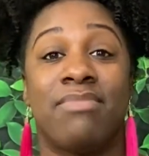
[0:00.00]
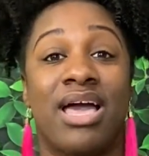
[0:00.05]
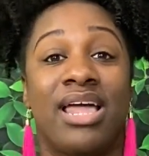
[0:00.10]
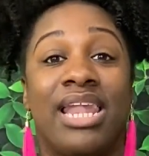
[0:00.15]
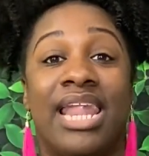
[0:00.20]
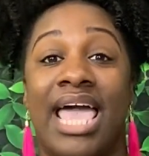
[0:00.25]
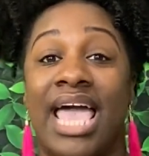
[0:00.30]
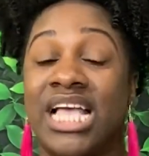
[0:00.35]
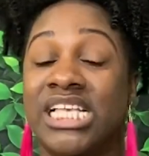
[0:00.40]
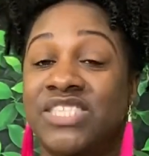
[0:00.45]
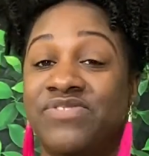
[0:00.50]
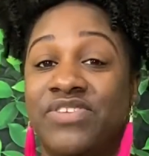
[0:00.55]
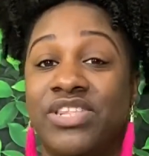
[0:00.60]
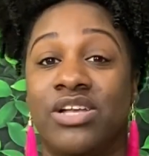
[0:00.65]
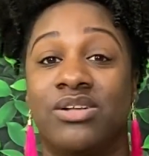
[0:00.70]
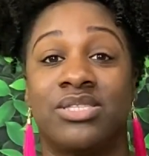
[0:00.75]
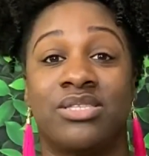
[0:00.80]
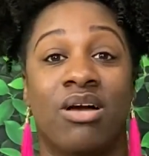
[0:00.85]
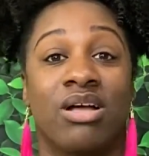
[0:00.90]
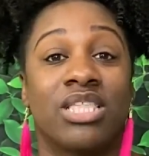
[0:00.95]
My last
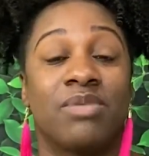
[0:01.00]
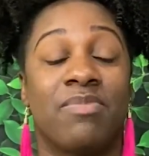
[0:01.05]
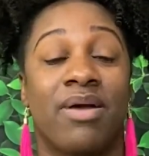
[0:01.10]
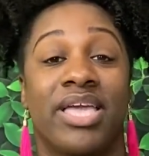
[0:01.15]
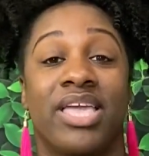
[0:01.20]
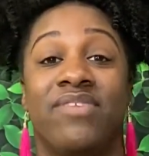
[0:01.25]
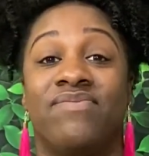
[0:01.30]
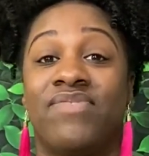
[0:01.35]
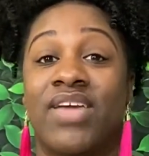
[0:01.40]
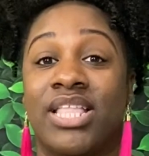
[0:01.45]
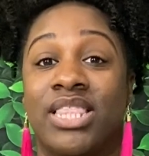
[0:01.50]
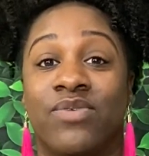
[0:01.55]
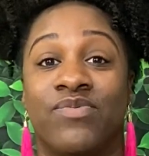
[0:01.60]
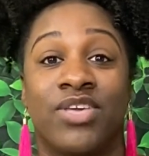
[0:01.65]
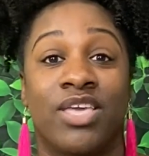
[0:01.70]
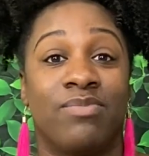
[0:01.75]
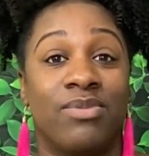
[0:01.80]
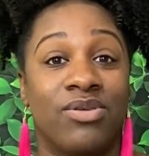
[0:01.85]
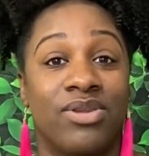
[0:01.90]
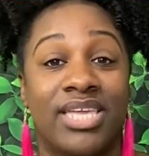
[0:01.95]
video talked about
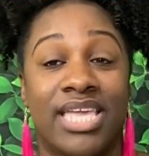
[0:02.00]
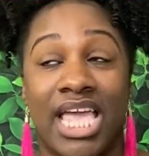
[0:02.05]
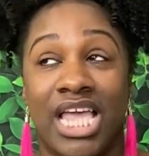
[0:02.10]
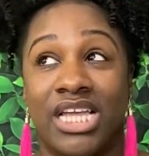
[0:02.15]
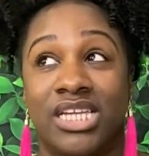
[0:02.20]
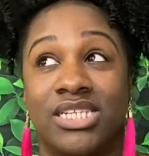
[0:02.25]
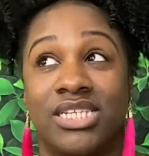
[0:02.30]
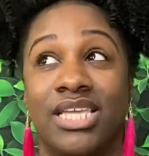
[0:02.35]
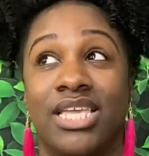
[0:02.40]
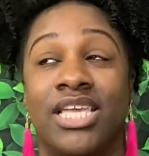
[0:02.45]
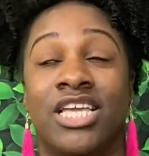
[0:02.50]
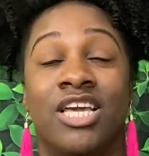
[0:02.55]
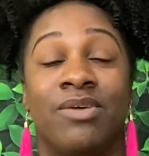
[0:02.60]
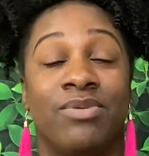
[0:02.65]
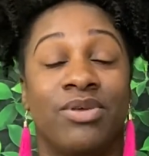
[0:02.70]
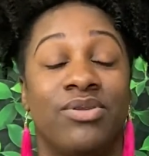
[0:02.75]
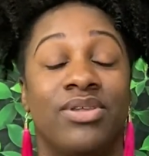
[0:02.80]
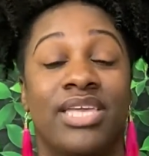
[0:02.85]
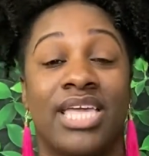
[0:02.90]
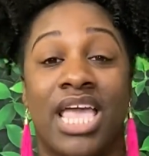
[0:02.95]
effective communication.
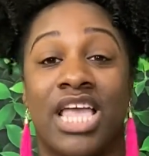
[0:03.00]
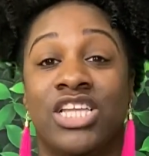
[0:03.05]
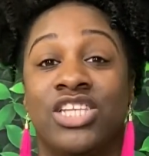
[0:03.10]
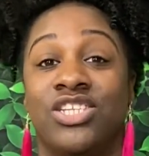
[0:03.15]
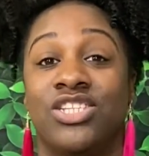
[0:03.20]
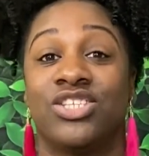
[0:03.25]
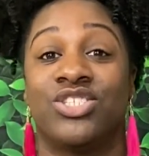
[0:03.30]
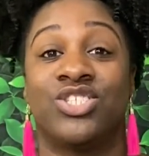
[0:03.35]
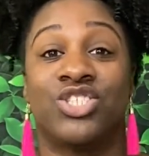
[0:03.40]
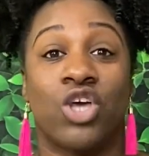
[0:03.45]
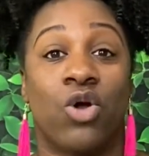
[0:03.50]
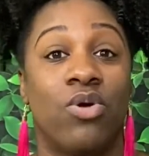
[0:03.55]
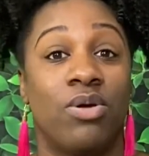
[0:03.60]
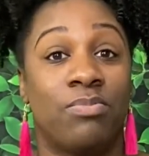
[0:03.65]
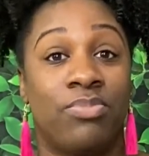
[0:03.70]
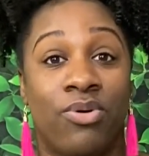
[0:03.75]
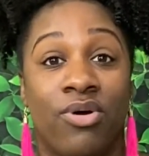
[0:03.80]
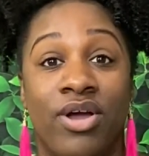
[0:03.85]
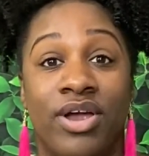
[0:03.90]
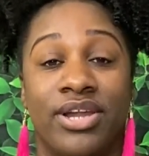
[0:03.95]
Communication is so
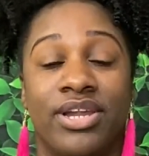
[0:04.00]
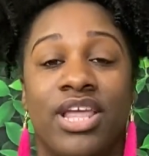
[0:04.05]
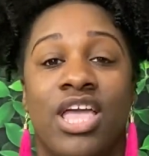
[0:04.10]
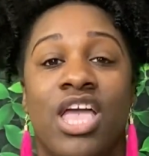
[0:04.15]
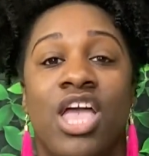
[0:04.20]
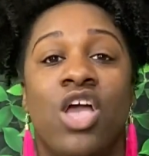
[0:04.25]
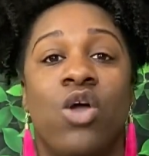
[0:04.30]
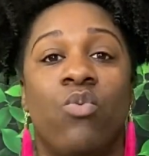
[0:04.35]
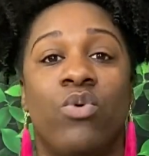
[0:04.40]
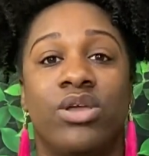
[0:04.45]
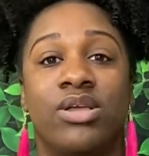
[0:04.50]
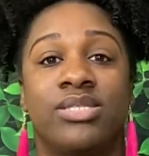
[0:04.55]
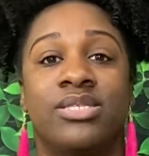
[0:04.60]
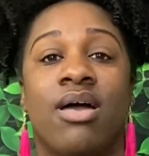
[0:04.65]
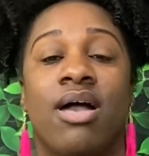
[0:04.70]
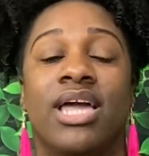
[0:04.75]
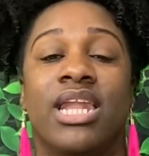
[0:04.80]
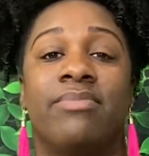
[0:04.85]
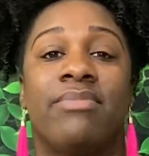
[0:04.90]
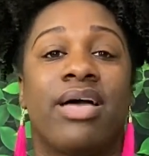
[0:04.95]
important when you're
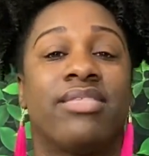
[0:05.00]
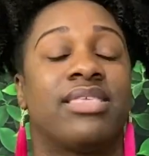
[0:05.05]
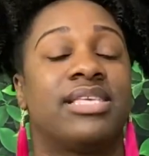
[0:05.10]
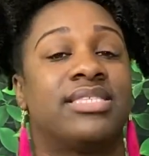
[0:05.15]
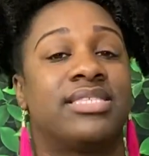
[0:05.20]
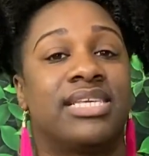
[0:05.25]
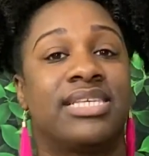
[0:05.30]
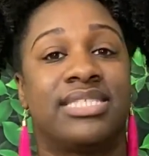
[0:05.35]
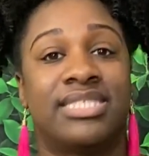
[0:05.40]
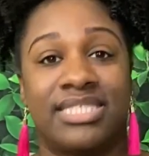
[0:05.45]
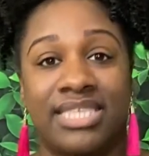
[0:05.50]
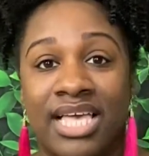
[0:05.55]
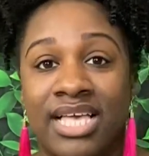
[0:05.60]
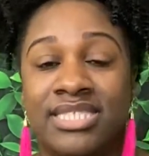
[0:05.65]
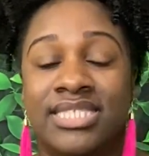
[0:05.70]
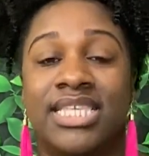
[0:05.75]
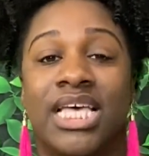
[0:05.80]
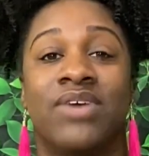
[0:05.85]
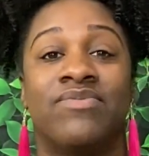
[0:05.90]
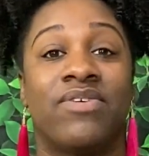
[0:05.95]
talking about the
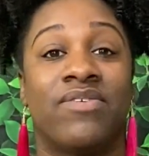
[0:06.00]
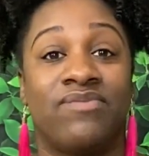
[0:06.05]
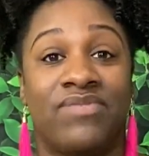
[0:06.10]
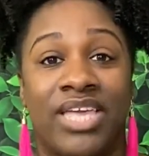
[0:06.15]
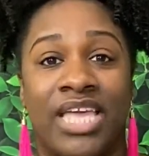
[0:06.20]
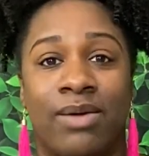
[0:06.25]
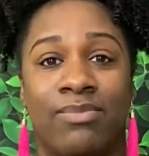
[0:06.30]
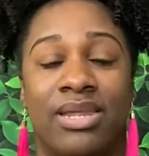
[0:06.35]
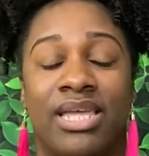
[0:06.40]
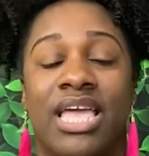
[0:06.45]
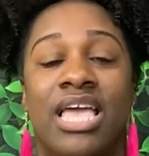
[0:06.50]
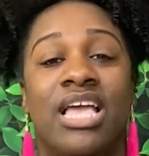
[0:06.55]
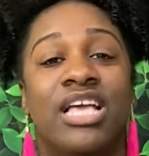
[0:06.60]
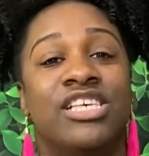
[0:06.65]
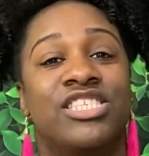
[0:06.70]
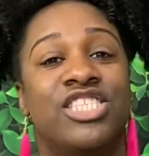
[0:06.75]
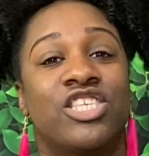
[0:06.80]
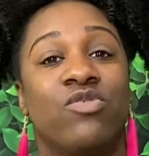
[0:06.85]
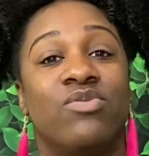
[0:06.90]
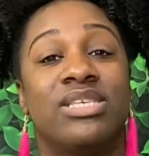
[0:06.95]
success of a family.
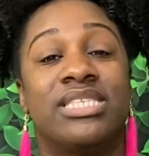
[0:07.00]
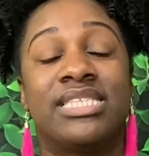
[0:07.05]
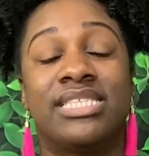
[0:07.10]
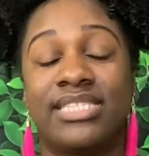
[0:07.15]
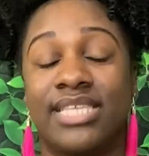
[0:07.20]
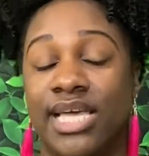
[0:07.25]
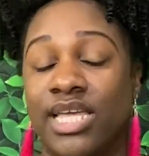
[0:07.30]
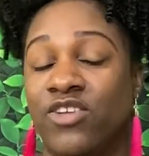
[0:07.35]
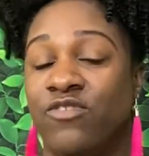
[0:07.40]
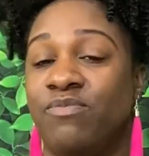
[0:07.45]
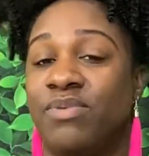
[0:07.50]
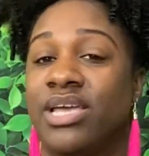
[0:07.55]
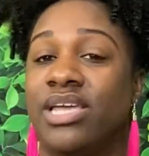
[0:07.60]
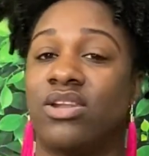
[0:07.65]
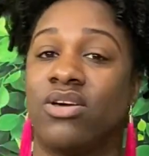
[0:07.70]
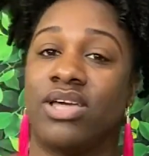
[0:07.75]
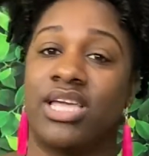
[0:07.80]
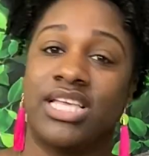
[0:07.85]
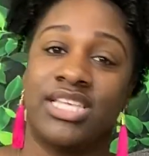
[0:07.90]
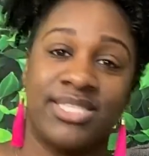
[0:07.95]
So instead of
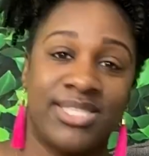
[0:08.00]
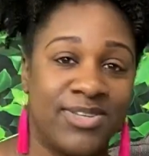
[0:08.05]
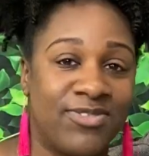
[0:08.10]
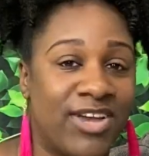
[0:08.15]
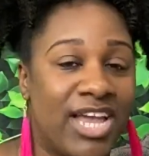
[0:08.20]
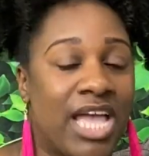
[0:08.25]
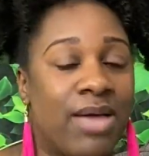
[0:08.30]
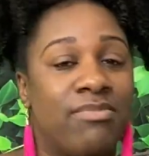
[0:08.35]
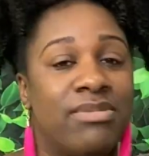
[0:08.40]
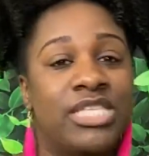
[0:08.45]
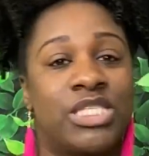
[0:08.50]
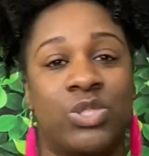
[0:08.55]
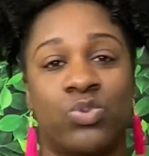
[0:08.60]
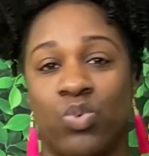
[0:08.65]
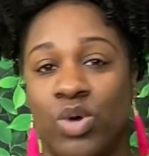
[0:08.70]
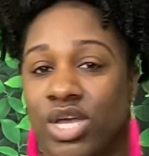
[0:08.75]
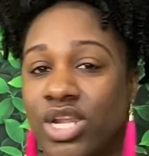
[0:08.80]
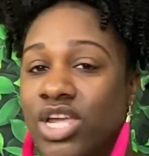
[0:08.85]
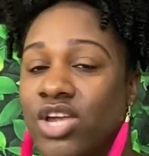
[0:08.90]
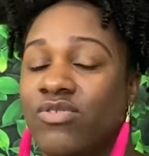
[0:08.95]
being on Instagram and
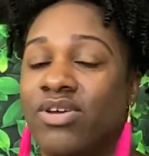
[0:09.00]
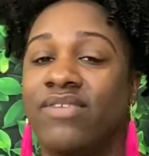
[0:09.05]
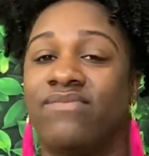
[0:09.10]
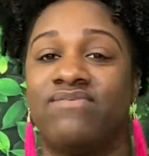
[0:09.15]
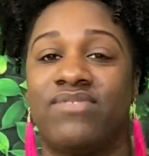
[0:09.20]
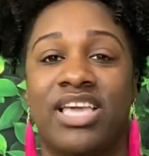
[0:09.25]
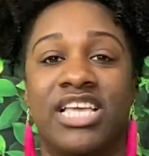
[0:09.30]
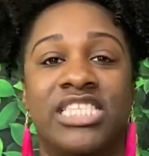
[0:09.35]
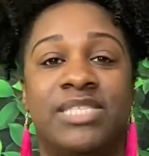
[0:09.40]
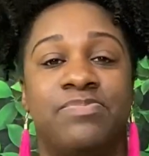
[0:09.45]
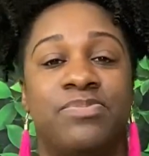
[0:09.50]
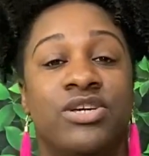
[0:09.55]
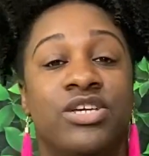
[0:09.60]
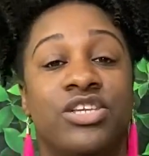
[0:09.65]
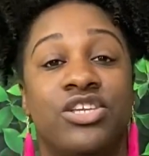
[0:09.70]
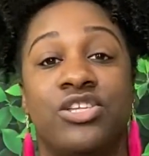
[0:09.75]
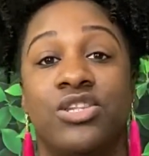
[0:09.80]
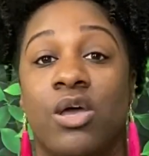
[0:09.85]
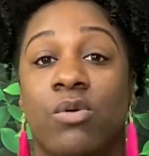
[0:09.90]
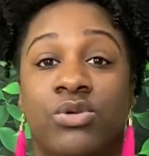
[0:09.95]
Twitter and
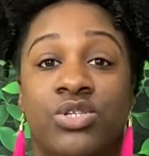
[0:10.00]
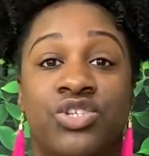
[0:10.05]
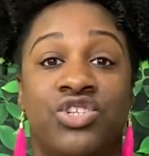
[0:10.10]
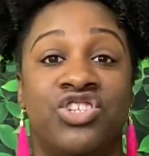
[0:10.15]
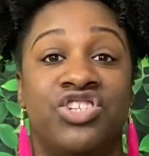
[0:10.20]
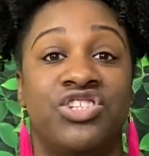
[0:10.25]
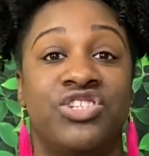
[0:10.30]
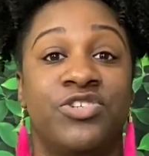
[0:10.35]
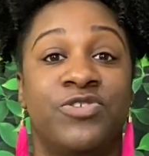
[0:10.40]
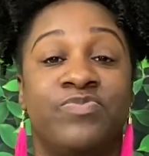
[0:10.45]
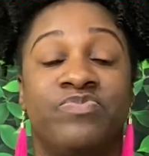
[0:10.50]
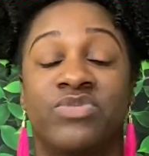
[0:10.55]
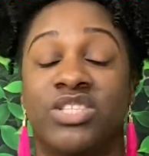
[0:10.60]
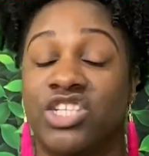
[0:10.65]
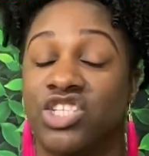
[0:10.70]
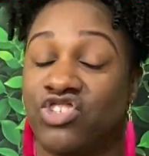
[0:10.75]
Facebook, you know what you should do?